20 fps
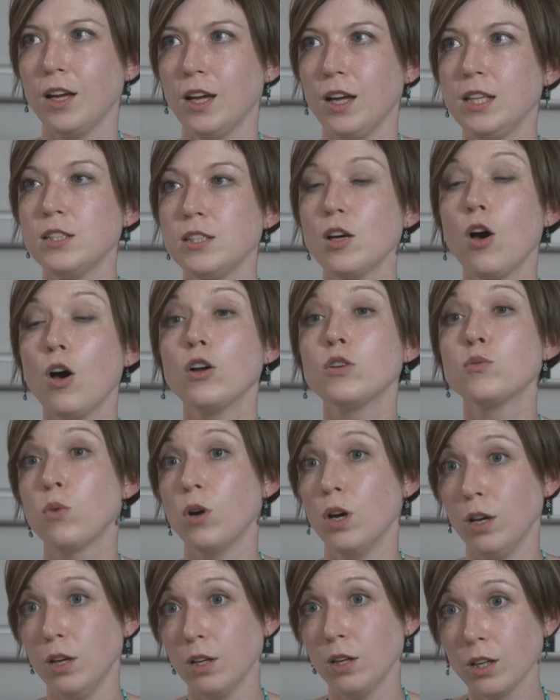It's hard
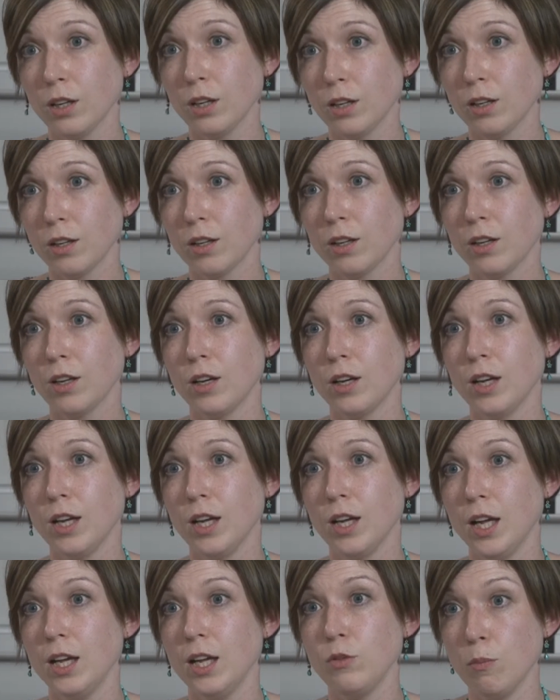work,
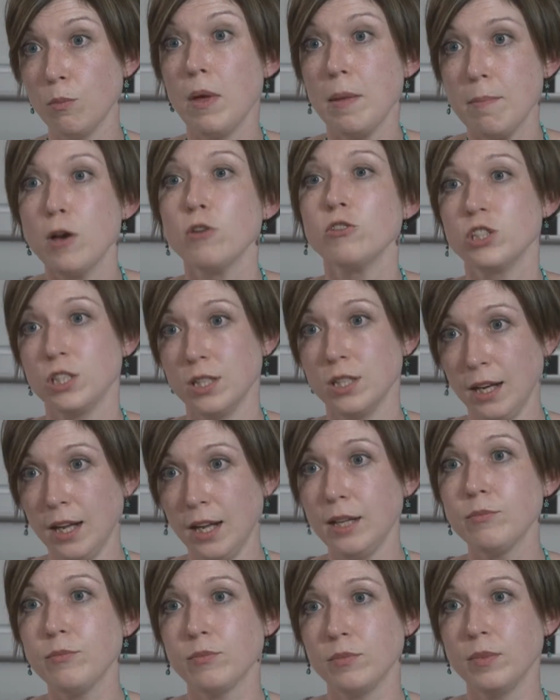
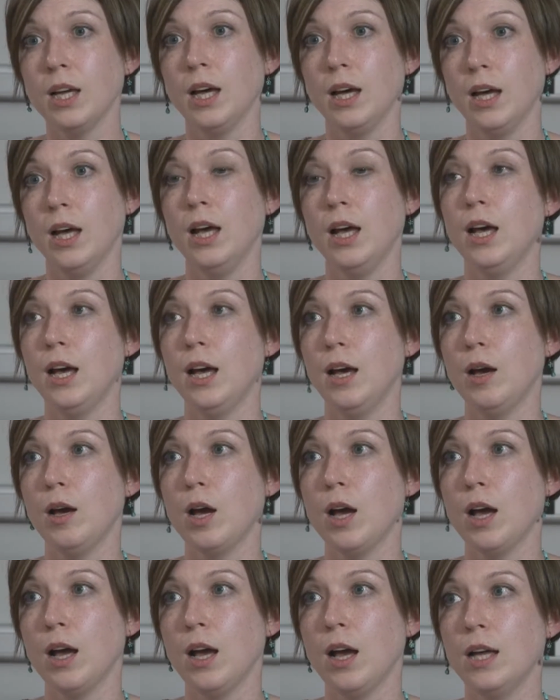emotionally,
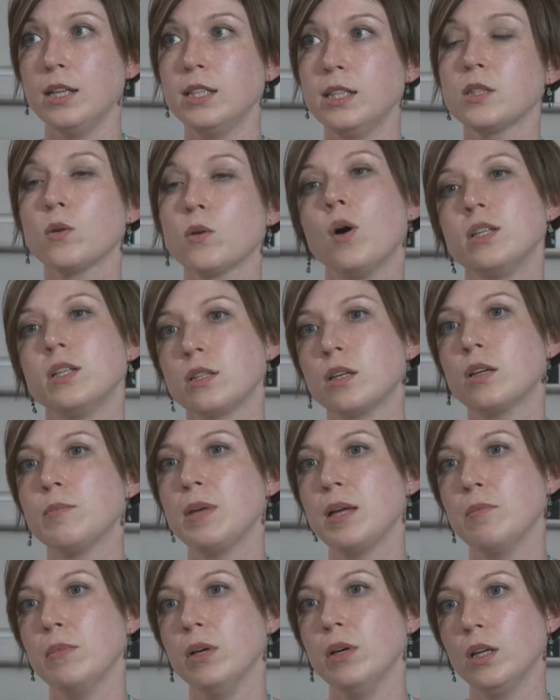and it's quite a
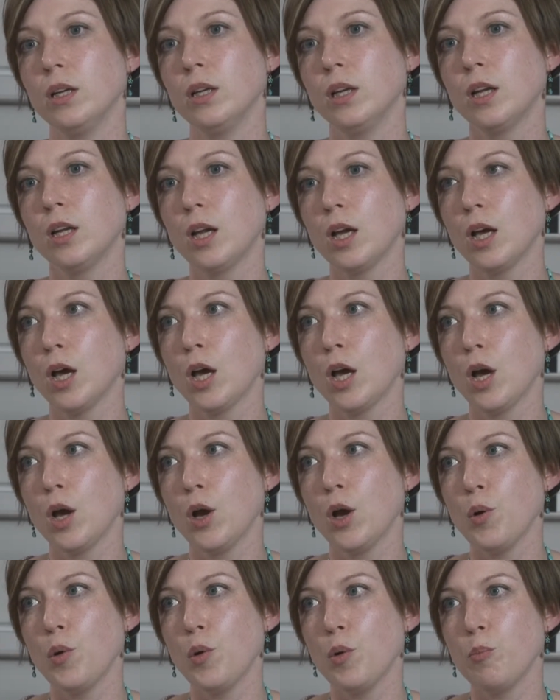commitment,
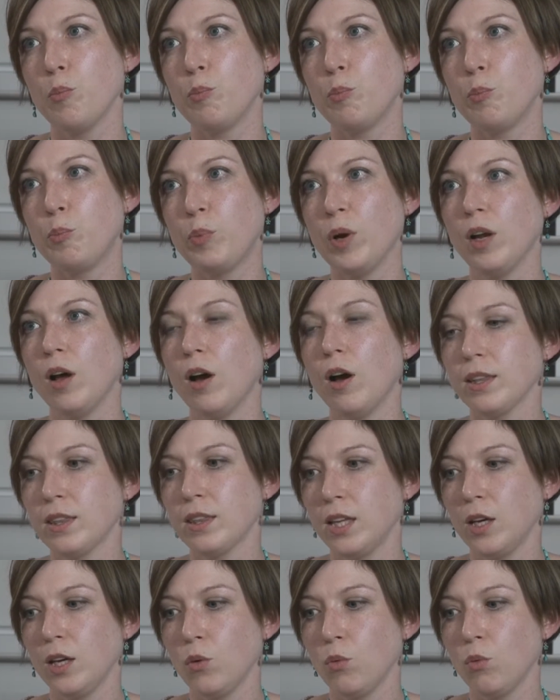but I
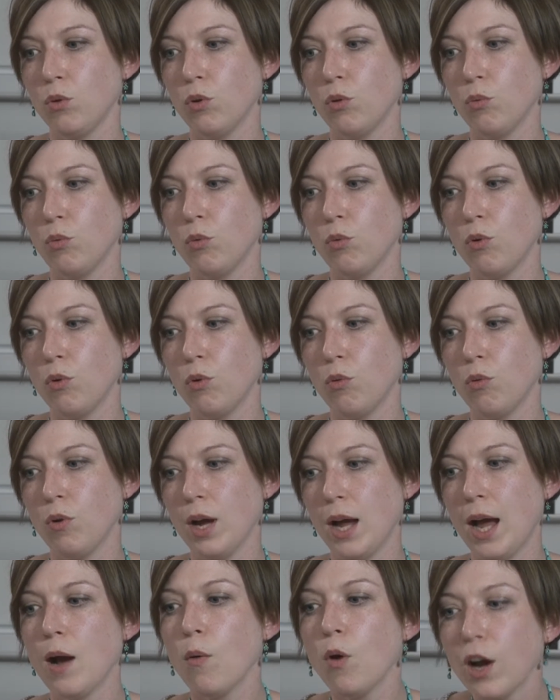think
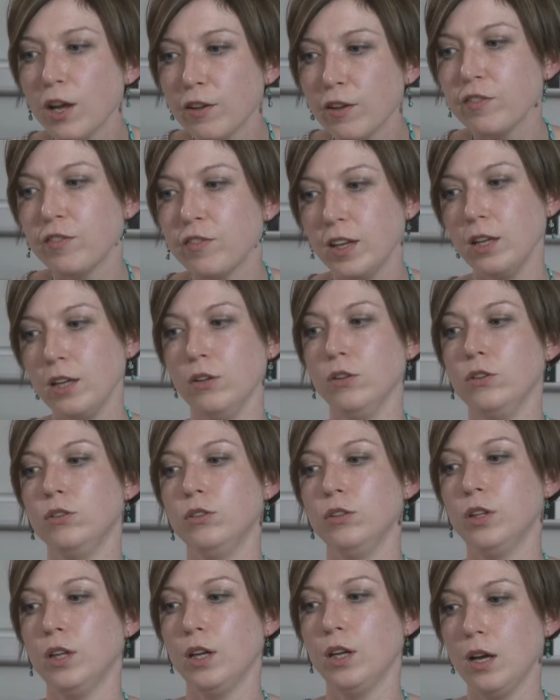how I
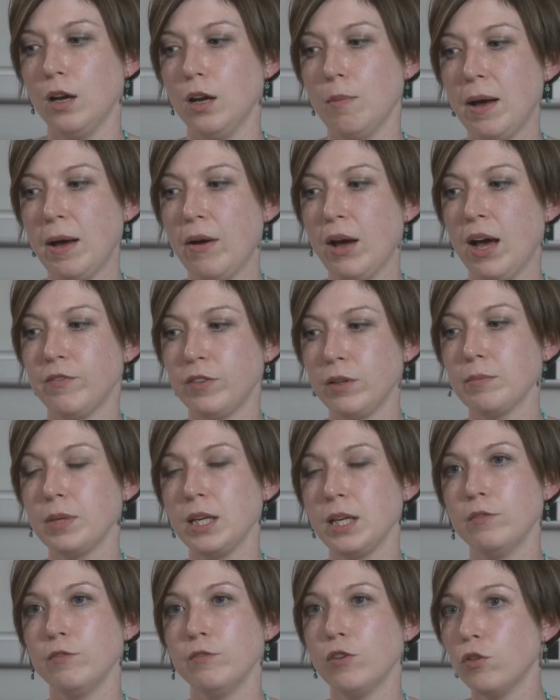feel about having
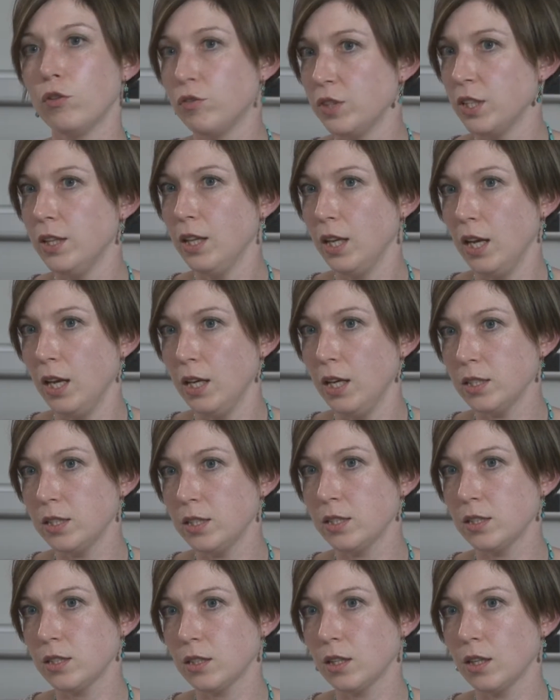been involved in
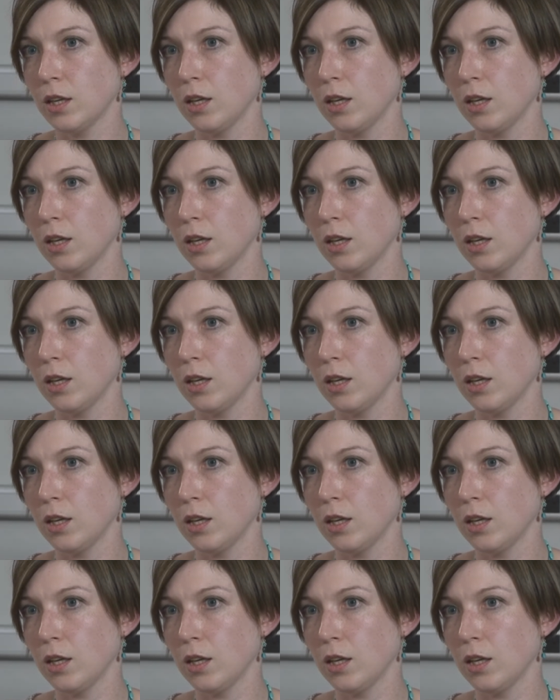this